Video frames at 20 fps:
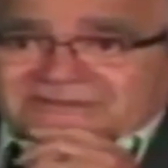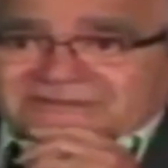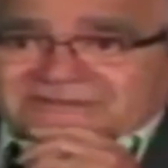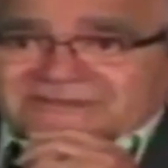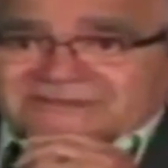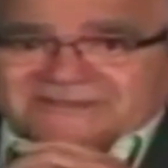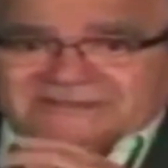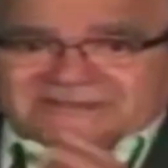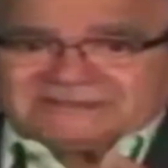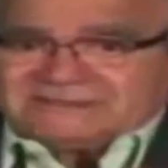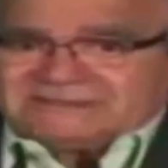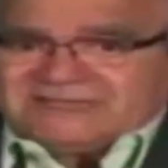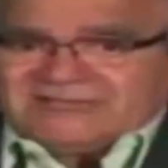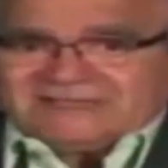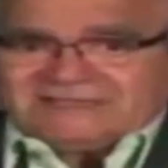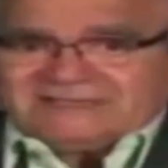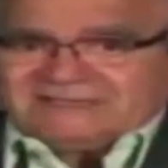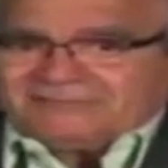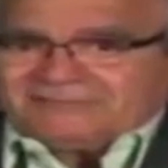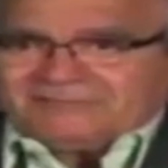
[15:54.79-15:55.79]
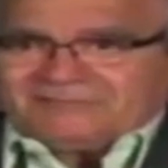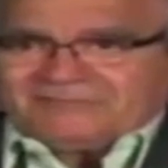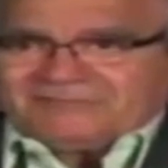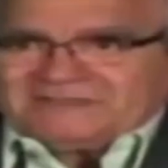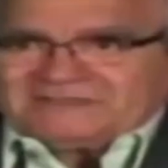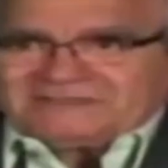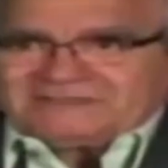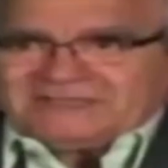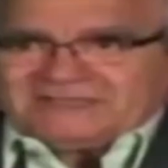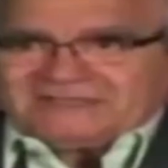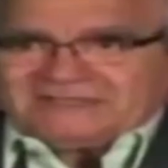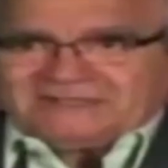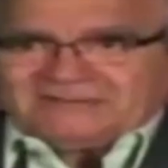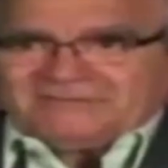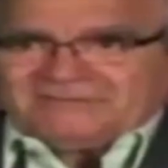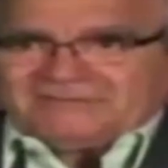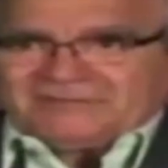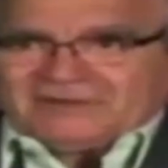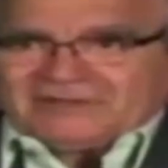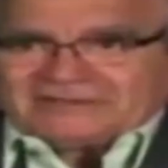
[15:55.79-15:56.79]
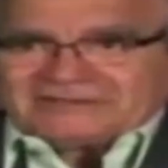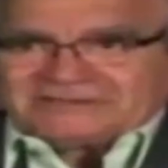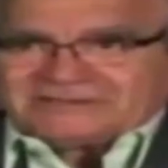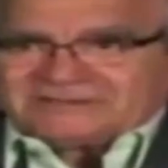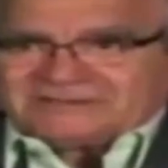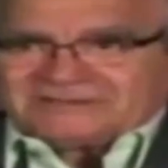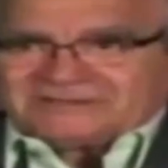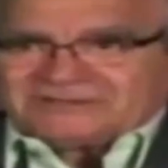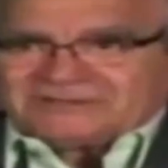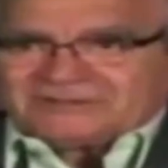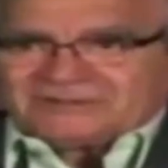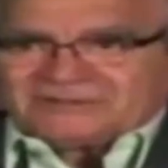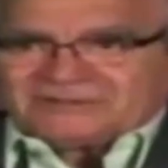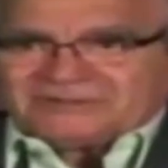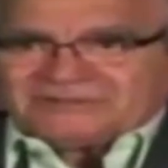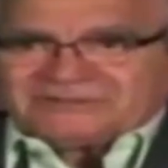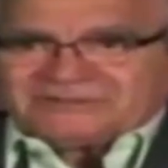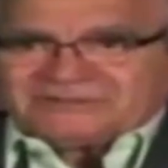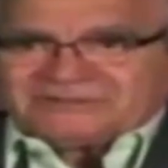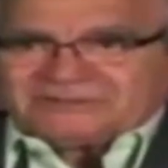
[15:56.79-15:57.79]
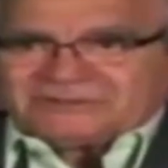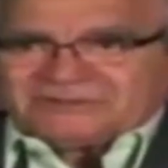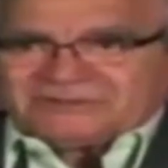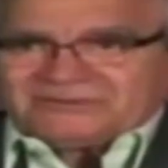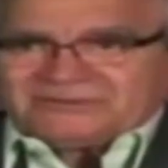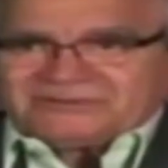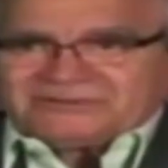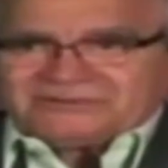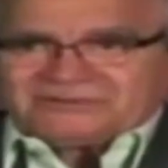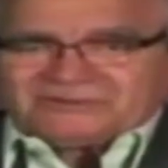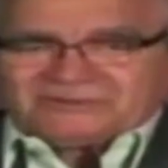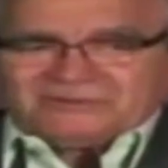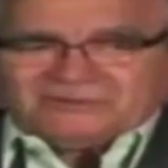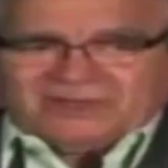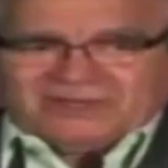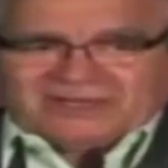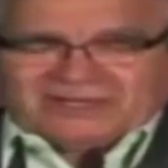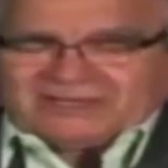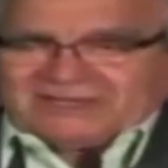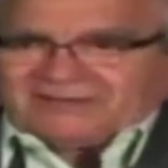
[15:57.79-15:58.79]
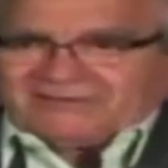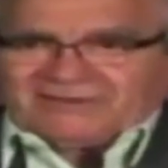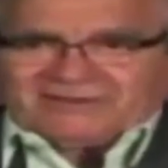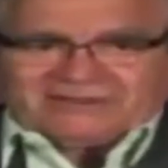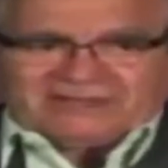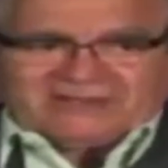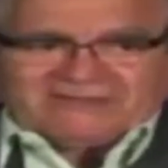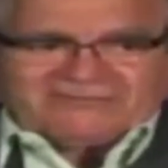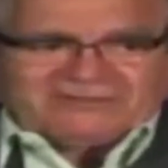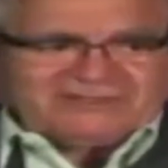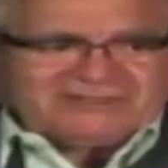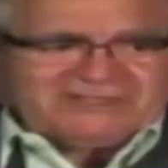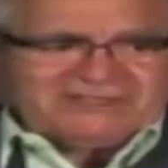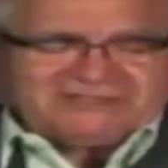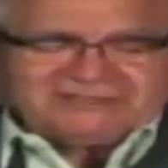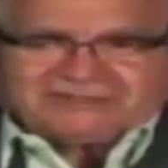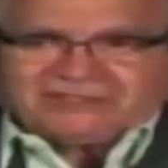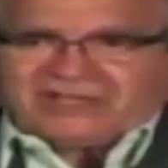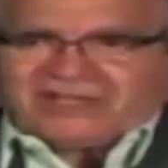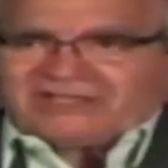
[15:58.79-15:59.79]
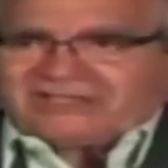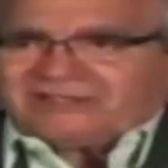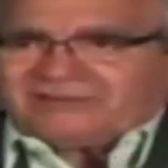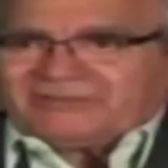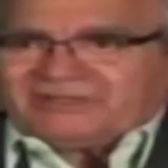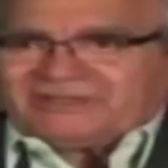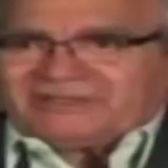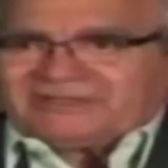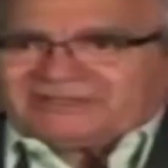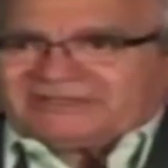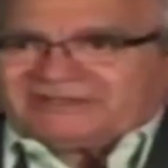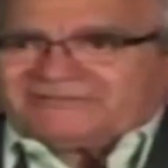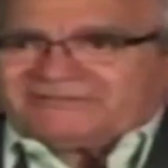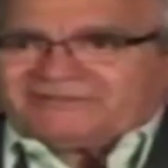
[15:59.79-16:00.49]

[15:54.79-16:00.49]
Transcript: He said, there's nothing false in the stories. The stories are true. Everything is documented.